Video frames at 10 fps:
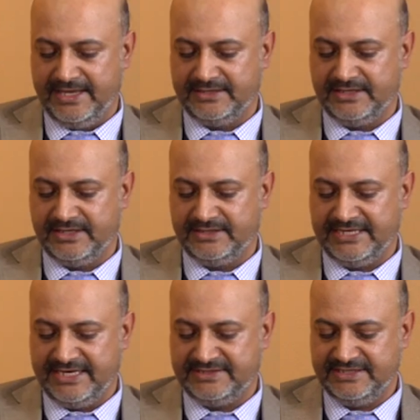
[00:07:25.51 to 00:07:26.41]
And uh,
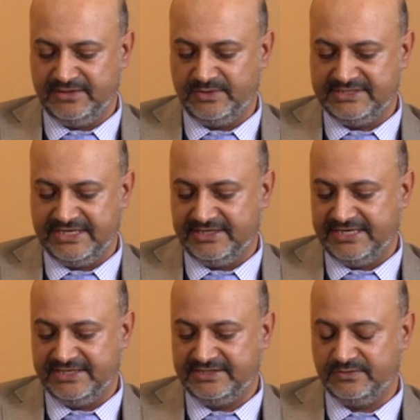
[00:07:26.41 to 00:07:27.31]
Tennessee and Louisiana,
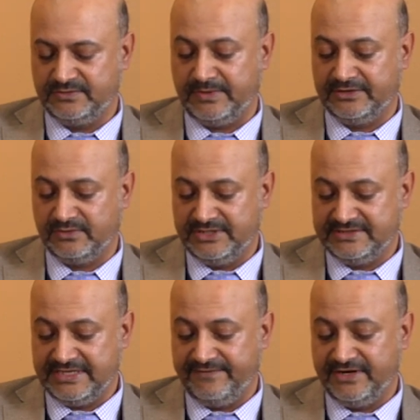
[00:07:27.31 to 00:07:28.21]
Tennessee was about
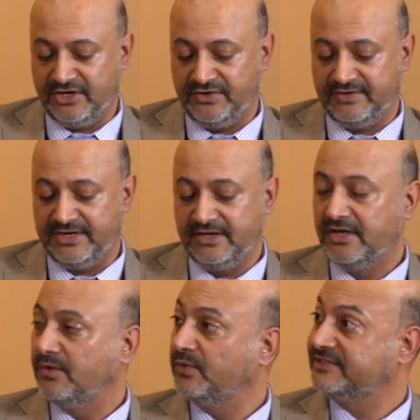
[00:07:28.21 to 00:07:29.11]
2,700
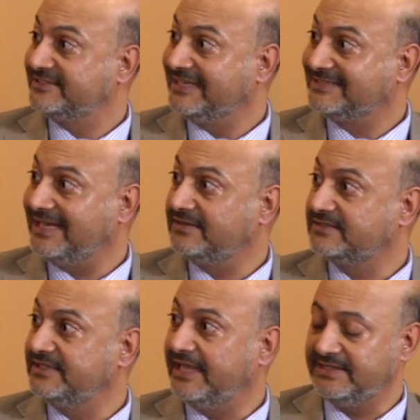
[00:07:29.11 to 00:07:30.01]
with
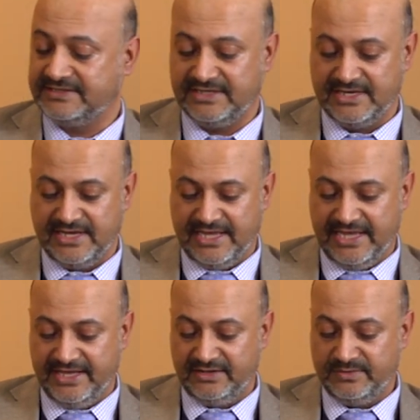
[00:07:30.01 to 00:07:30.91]
6,000 deaths. Wow.
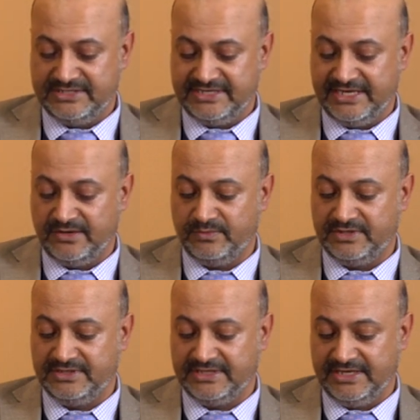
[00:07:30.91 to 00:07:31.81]
And Louisiana
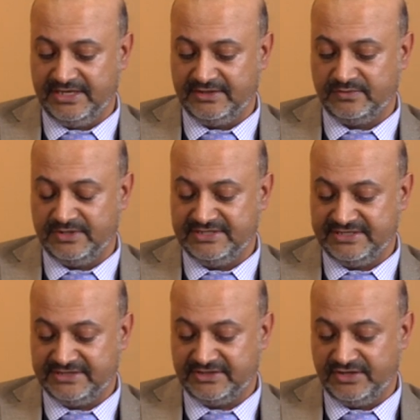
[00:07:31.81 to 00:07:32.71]
with uh,
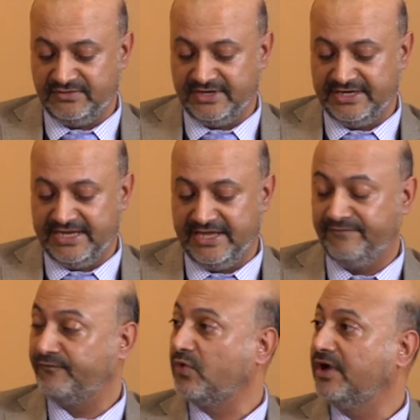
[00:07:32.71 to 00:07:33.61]
2,600 and
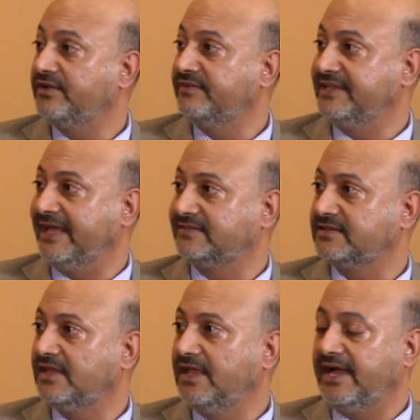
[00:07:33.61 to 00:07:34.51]
400
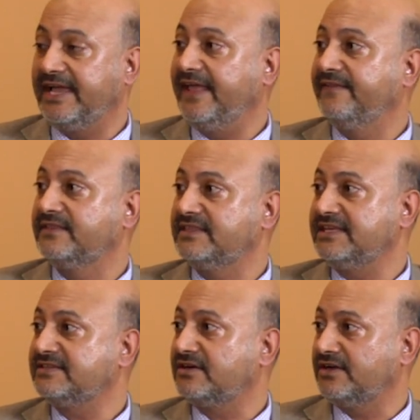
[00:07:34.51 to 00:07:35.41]
deaths. Again,
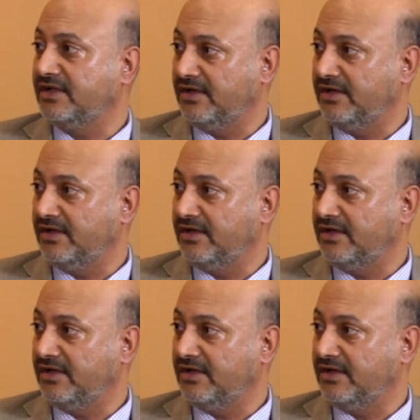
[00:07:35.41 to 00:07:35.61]
these are